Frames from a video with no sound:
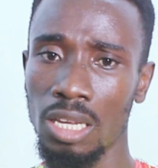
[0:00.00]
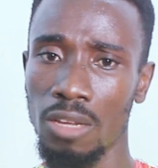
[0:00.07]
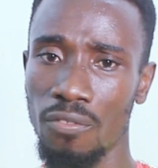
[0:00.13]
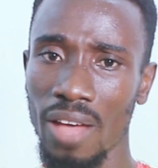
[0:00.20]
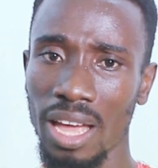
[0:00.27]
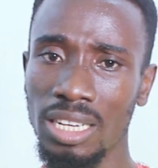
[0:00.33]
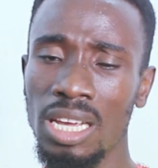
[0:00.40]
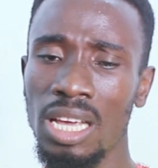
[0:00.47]
In
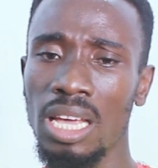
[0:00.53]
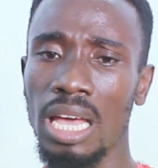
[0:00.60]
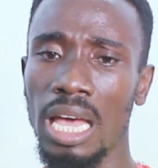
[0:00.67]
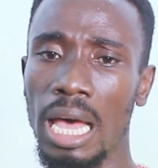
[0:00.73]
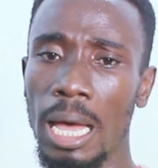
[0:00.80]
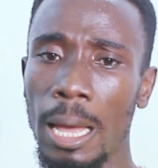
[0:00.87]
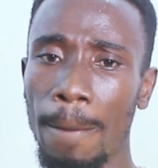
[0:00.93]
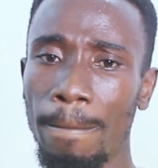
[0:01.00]
fact,
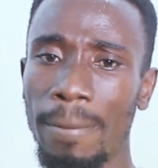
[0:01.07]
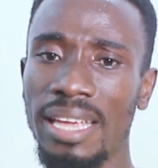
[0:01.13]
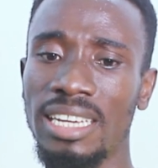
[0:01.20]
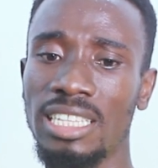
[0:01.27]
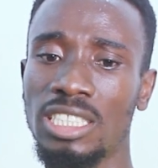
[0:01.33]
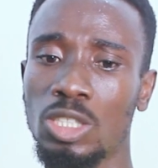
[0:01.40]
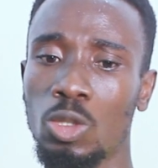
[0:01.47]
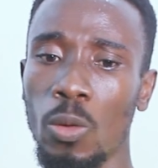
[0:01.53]
um, it
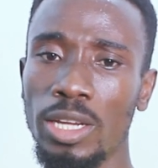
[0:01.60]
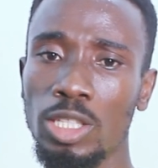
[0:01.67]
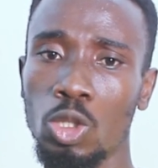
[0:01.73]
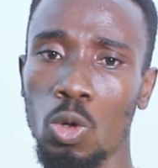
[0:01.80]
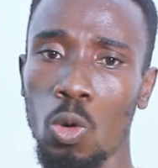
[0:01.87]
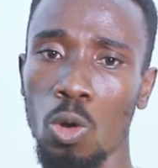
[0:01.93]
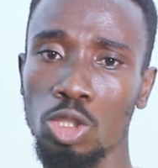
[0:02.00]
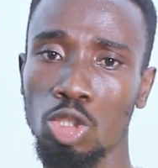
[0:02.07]
is going
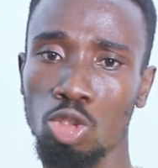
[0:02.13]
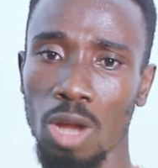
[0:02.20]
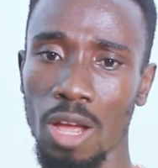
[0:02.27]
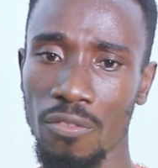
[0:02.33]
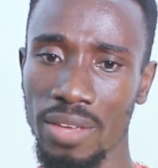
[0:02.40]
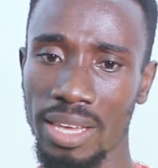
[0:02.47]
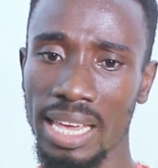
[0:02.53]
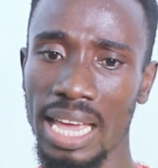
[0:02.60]
to cause
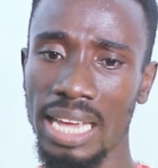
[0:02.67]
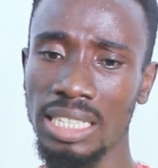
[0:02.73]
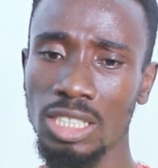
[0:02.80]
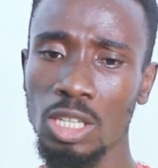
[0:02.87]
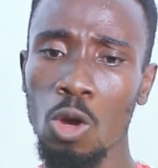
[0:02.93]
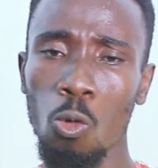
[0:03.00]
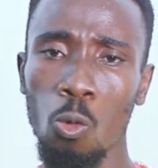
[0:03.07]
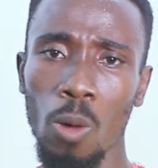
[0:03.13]
traffic. And
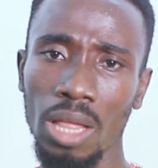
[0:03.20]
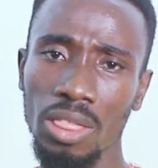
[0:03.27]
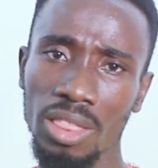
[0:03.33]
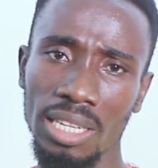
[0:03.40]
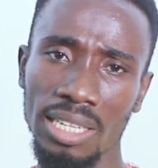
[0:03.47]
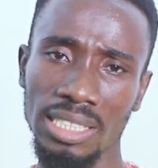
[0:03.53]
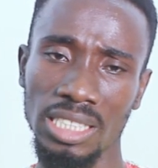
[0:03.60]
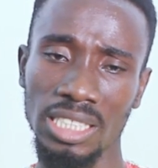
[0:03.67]
one
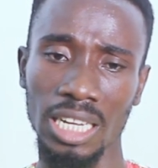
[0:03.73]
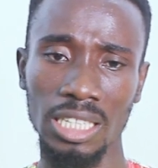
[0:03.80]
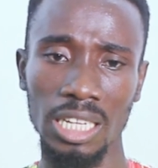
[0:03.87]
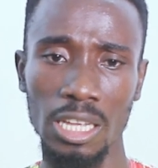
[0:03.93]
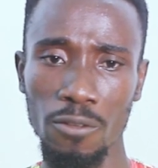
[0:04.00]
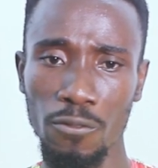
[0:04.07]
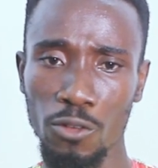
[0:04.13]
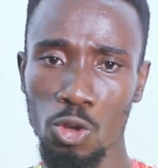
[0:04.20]
thing is that
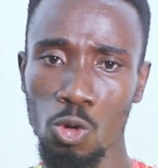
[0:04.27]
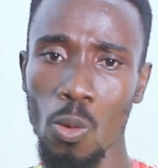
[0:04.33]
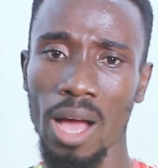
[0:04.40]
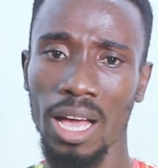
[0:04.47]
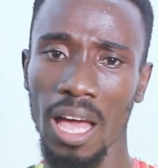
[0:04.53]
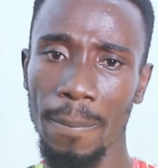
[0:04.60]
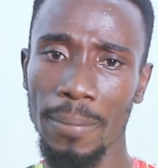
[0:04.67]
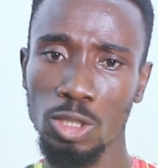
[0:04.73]
if you
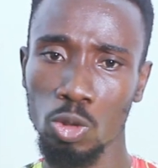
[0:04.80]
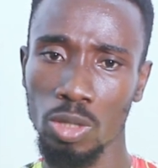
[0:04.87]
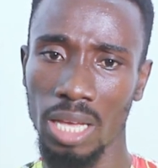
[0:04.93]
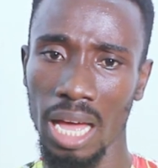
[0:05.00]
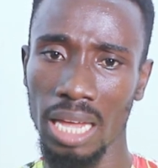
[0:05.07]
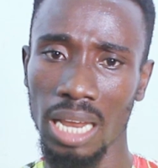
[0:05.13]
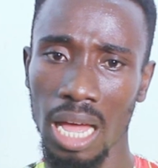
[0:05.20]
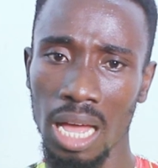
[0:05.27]
are coming to
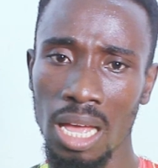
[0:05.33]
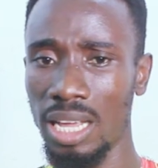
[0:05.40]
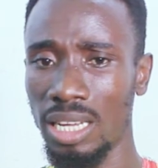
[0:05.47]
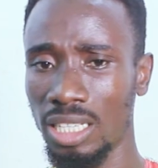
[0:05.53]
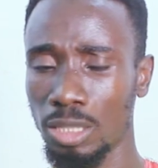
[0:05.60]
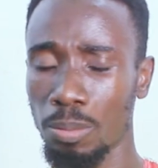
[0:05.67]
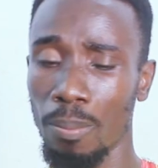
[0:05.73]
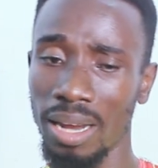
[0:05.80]
Ghana,
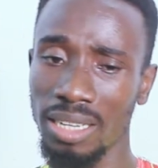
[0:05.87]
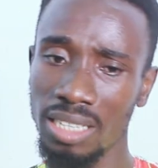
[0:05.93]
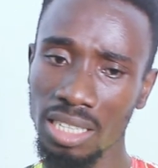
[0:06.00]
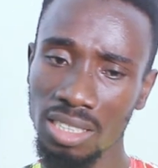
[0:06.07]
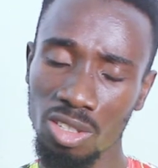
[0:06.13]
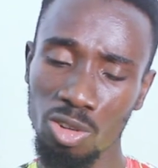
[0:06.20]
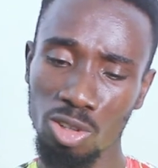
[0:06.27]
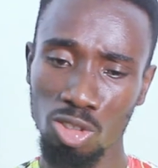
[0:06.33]
it is
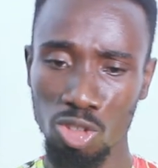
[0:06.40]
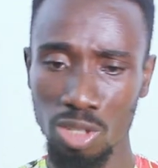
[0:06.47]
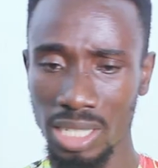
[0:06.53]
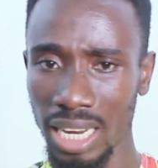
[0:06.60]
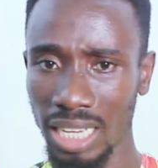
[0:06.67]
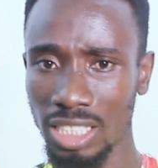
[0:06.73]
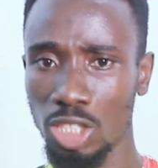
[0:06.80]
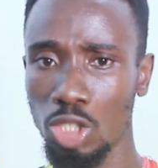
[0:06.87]
mandatory
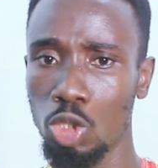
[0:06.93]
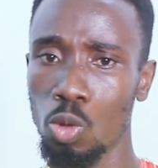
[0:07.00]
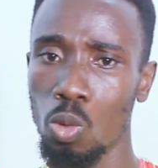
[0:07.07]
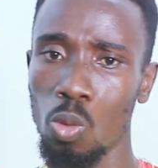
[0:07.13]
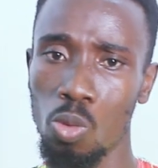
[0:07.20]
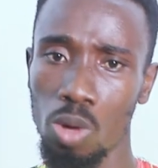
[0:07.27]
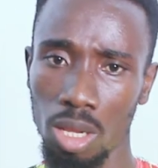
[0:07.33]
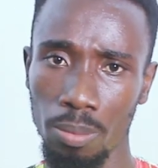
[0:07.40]
that you
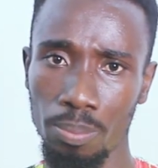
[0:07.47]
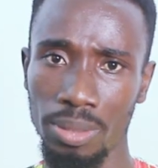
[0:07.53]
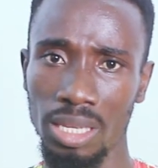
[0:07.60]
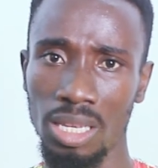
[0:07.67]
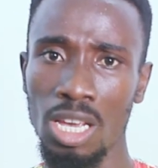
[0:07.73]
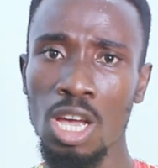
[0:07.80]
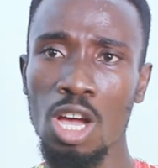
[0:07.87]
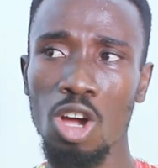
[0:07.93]
will
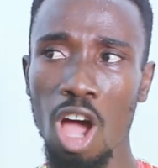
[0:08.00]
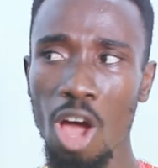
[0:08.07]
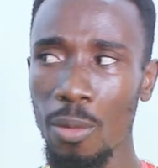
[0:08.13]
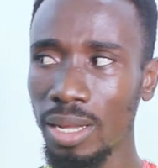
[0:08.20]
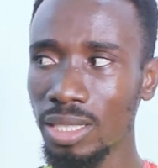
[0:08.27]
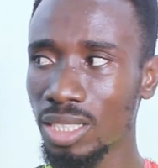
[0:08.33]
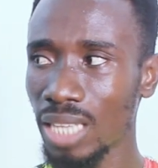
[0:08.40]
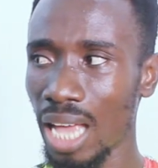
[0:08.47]
be
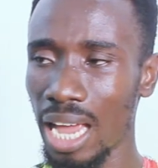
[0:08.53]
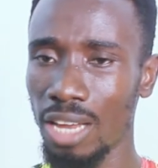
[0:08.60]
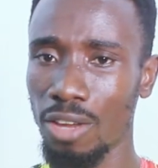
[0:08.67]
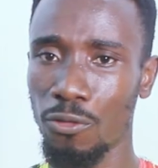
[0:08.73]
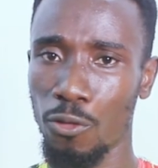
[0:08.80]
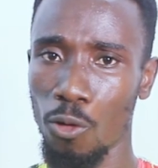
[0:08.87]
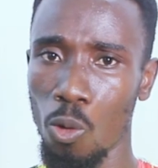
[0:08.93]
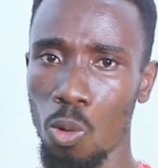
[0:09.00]

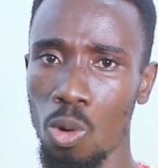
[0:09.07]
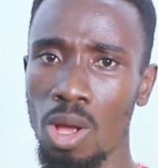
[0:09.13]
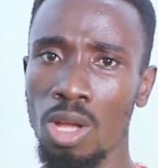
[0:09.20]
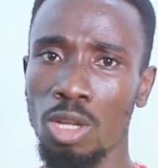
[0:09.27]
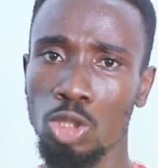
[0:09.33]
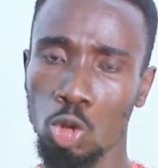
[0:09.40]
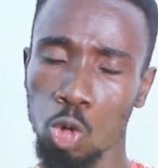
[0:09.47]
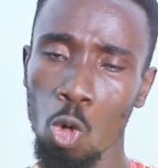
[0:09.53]
quarantined for
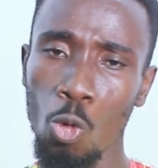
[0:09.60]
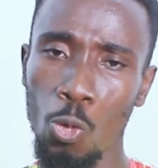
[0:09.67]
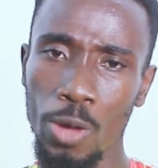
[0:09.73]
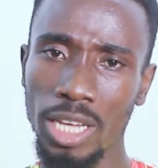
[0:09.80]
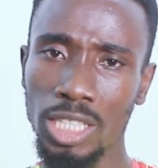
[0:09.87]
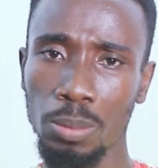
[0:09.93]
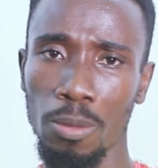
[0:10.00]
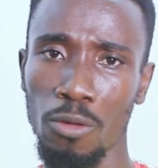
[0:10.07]
two weeks